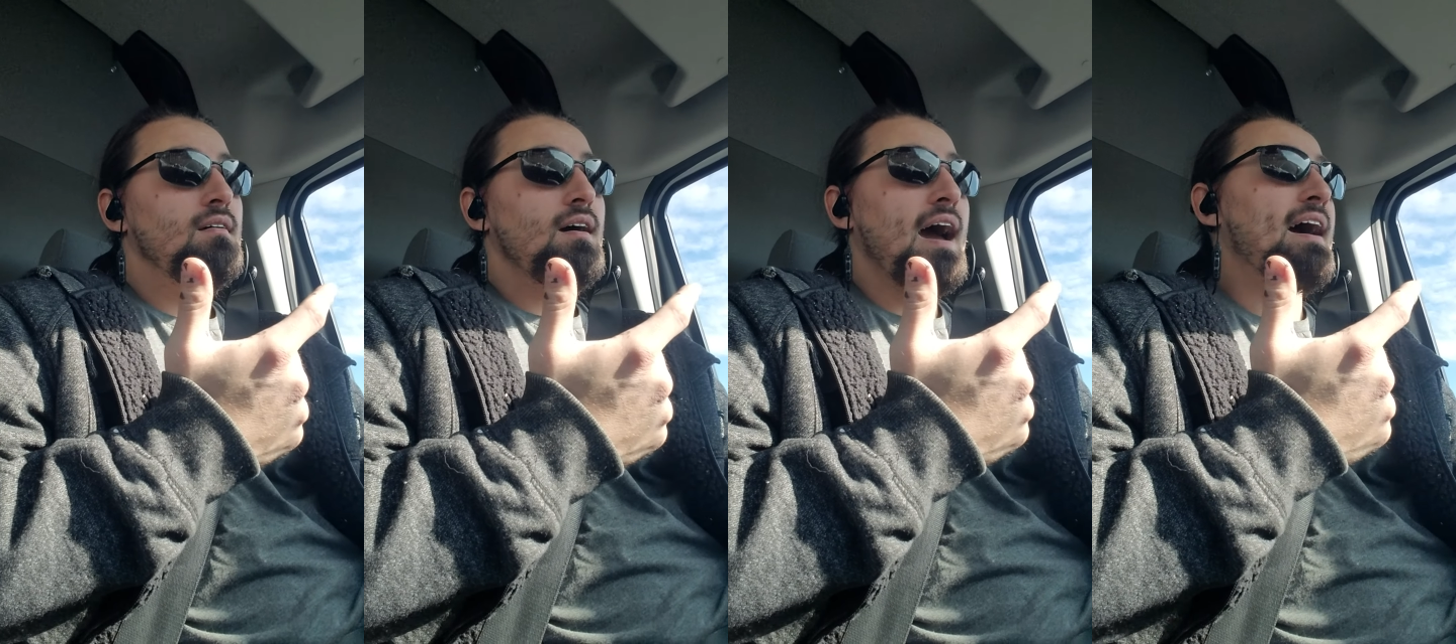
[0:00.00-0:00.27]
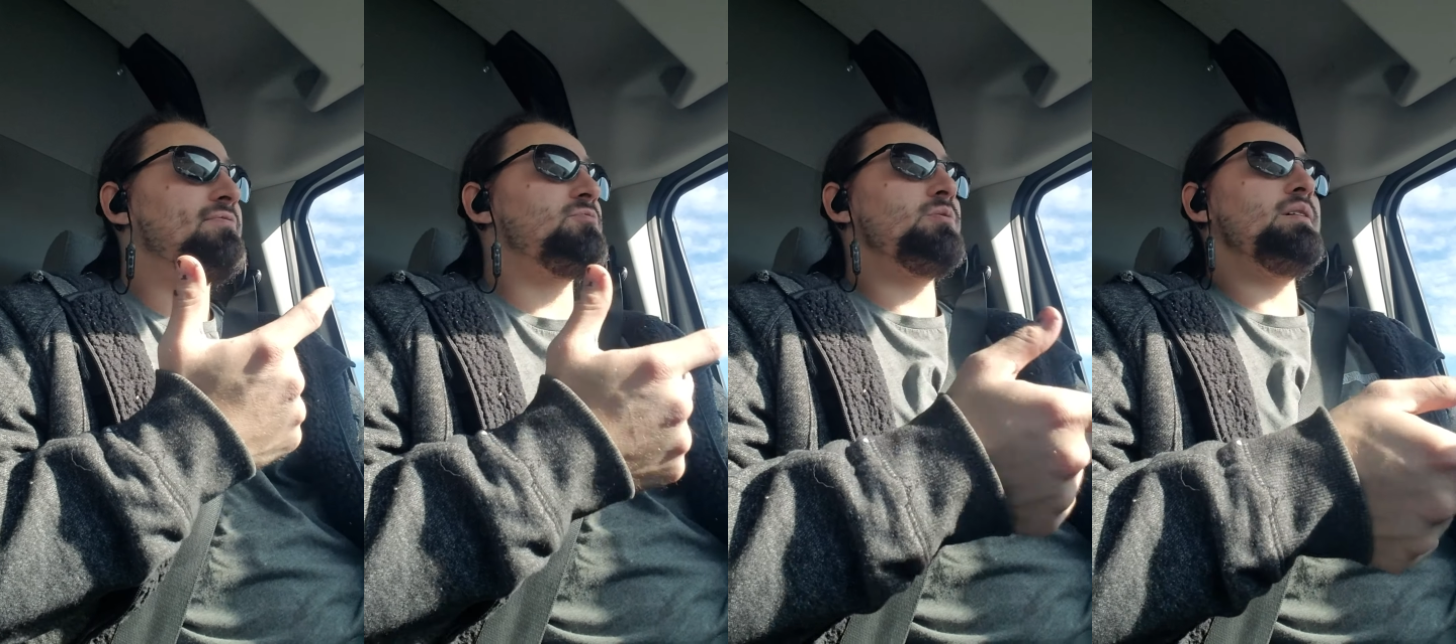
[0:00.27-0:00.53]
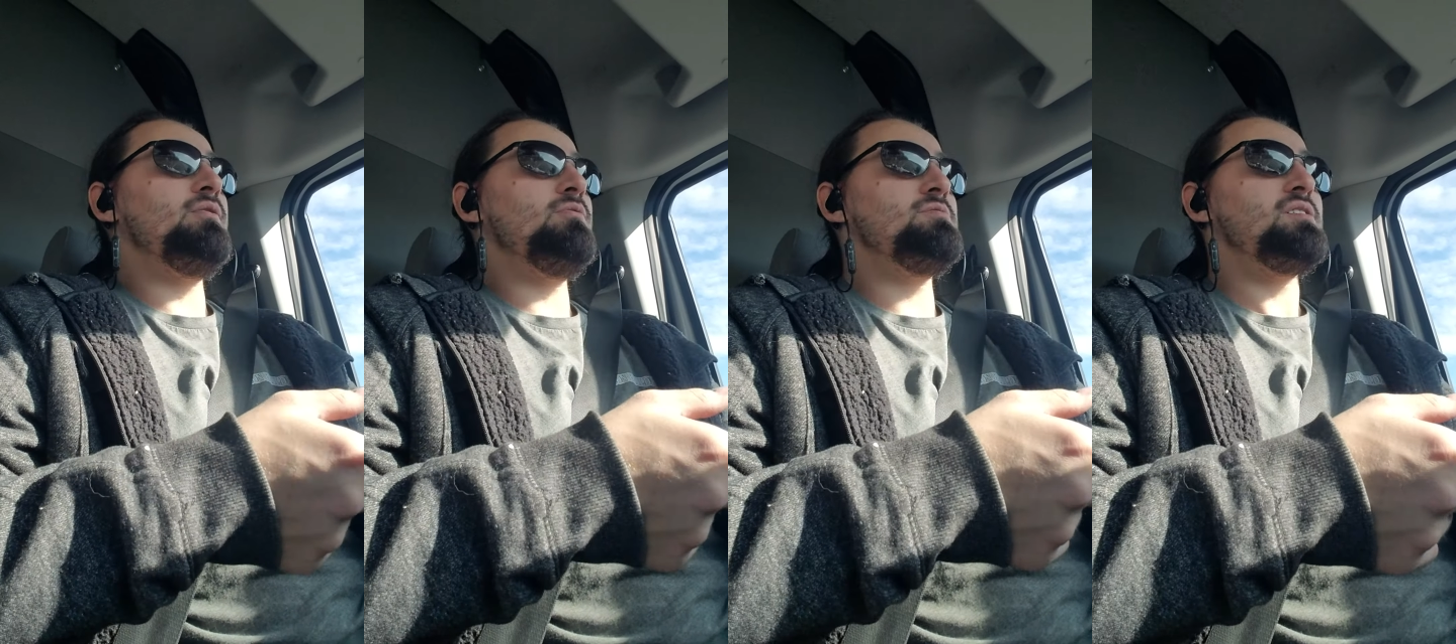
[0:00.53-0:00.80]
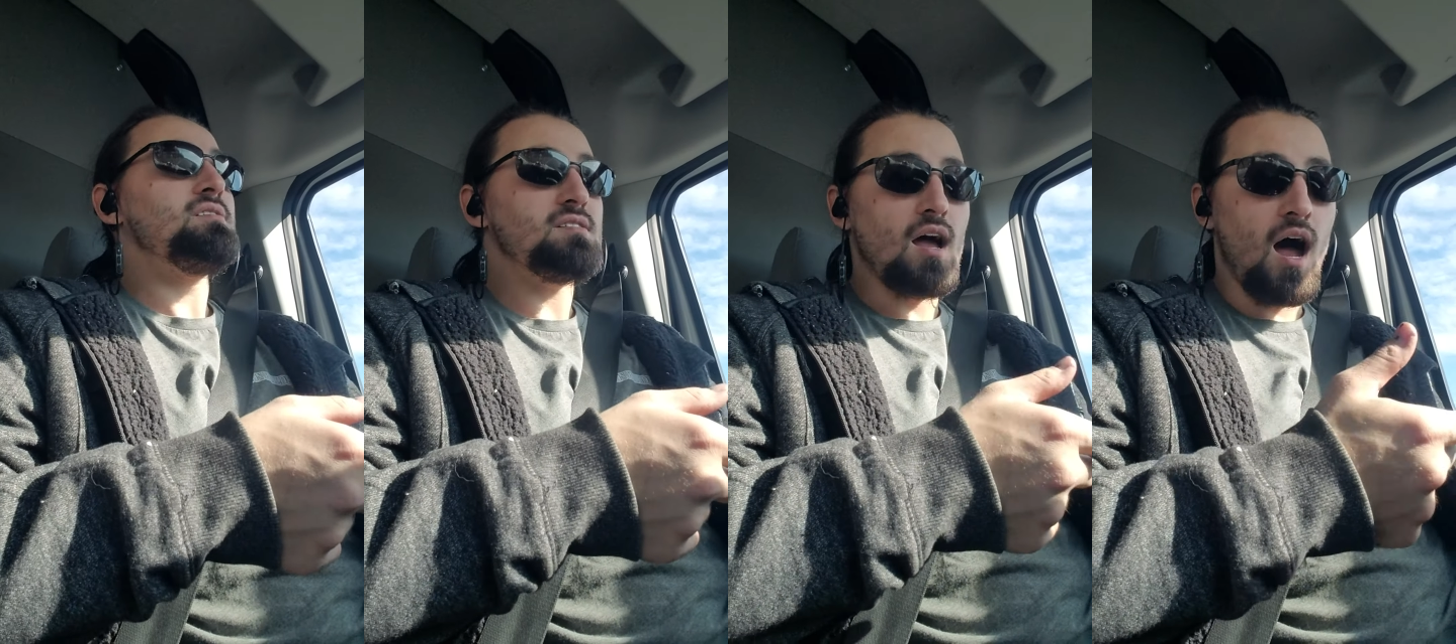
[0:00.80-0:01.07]
after he used
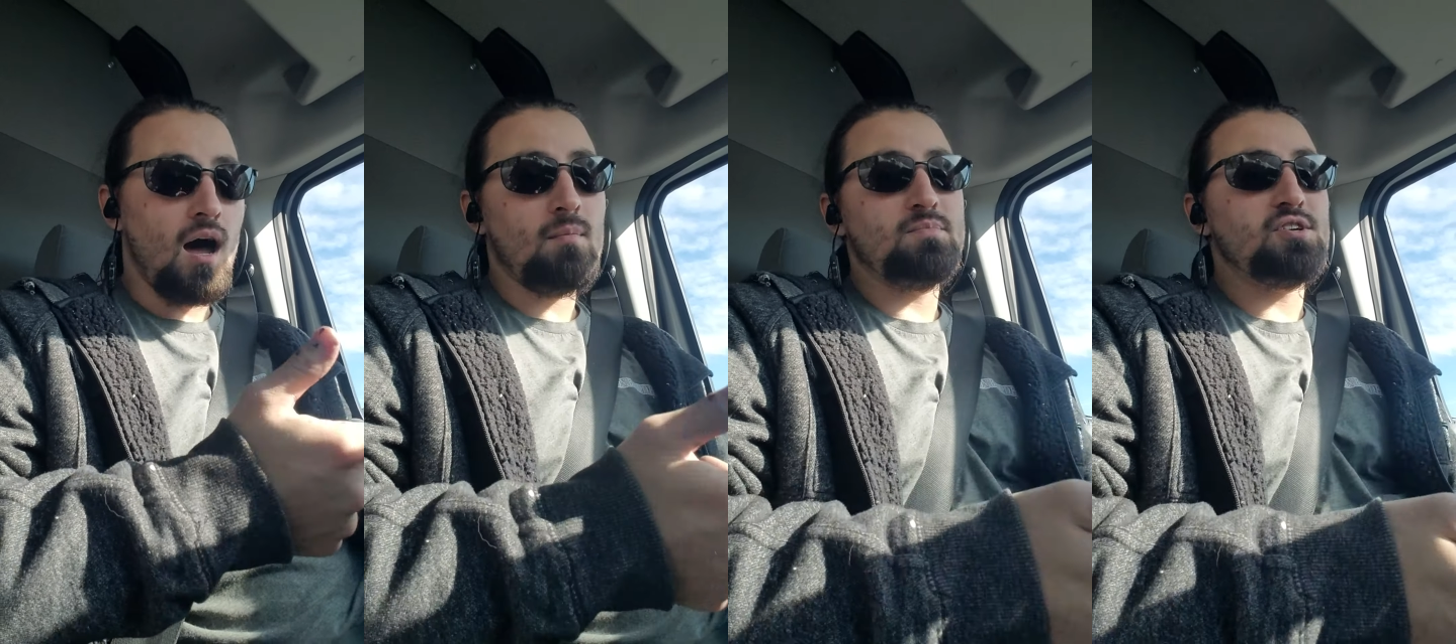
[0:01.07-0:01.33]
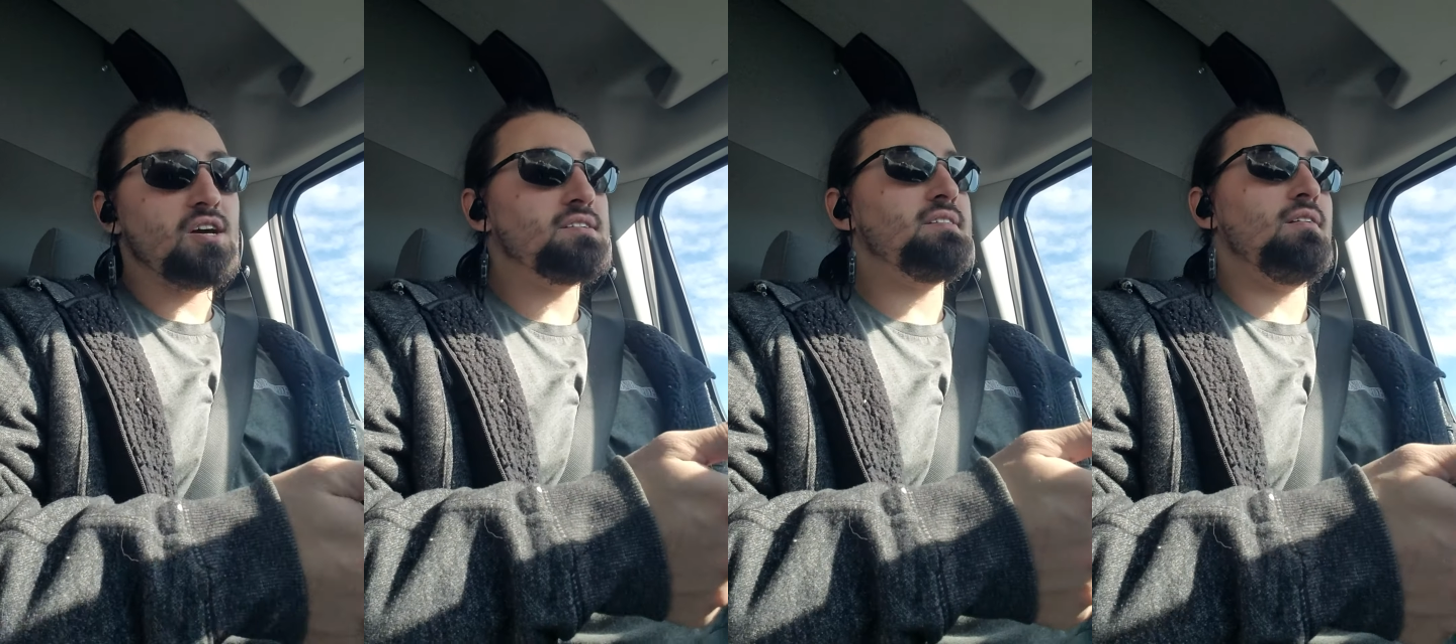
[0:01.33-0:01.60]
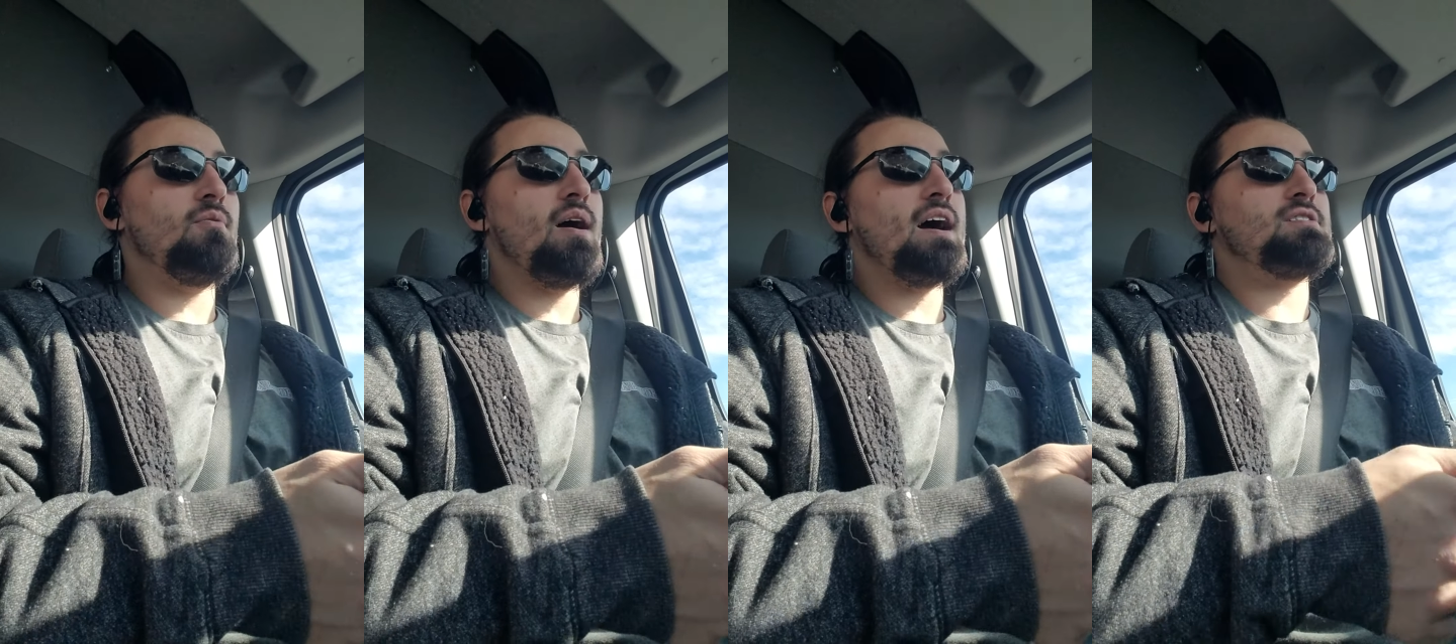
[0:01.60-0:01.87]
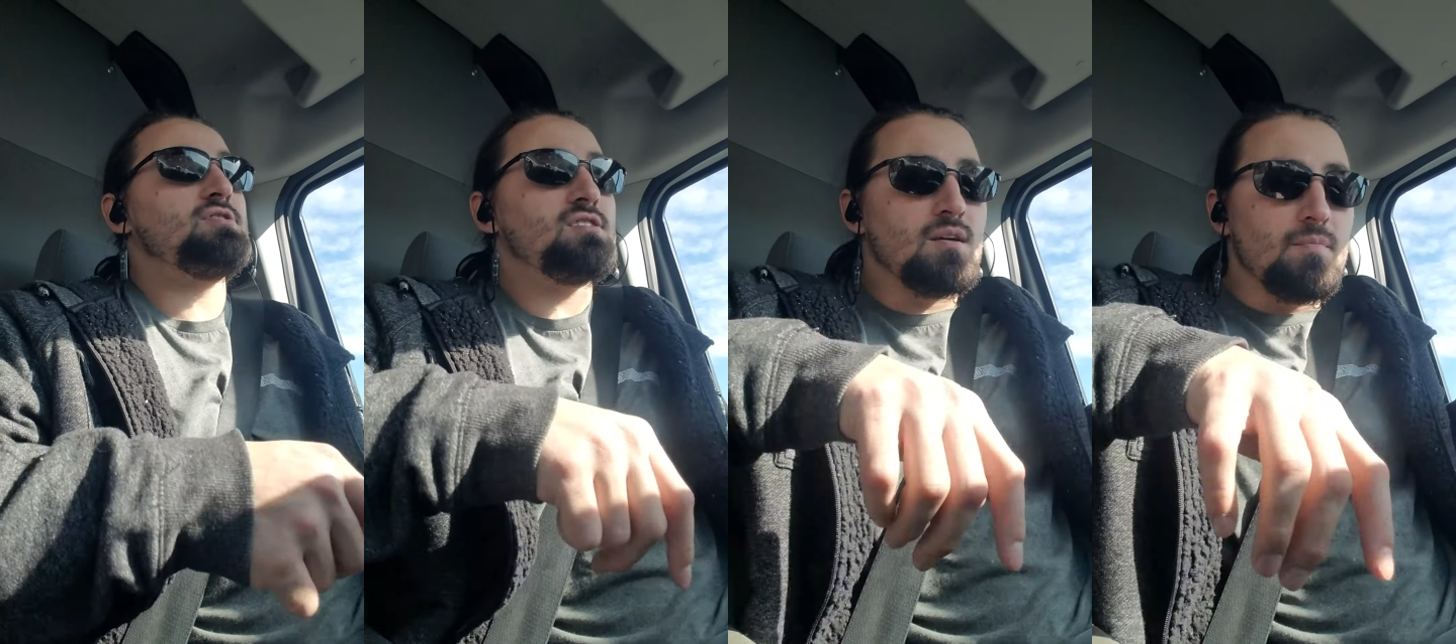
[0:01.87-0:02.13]
his object
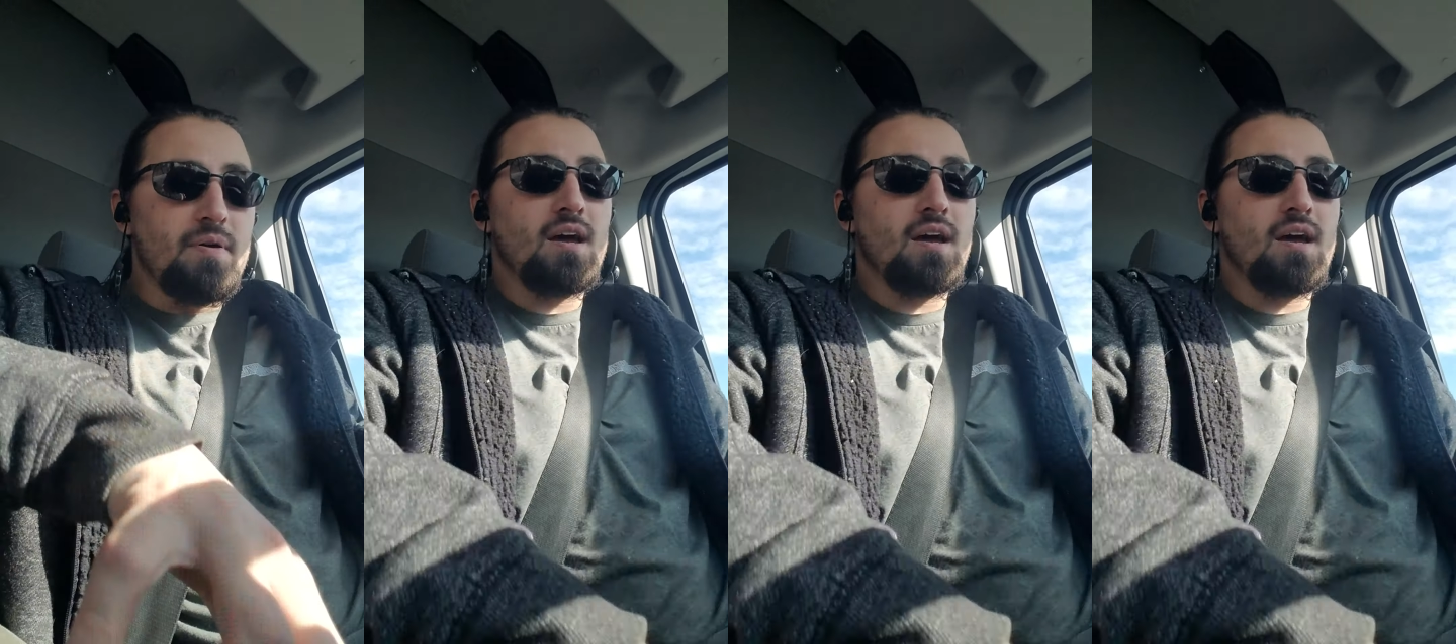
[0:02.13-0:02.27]
interaction to pick